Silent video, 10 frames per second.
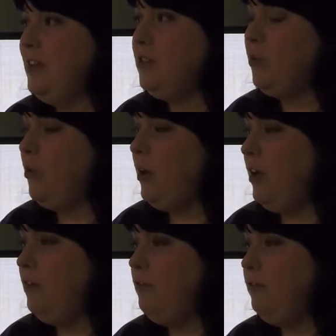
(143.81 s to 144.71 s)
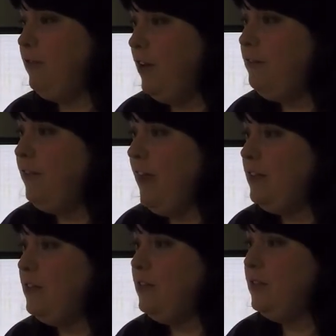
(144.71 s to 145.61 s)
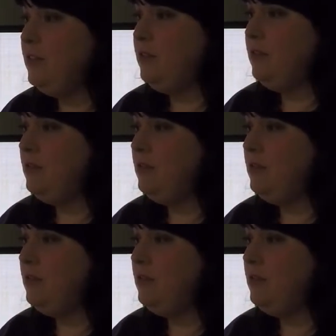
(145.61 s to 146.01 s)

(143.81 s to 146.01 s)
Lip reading: sort of offense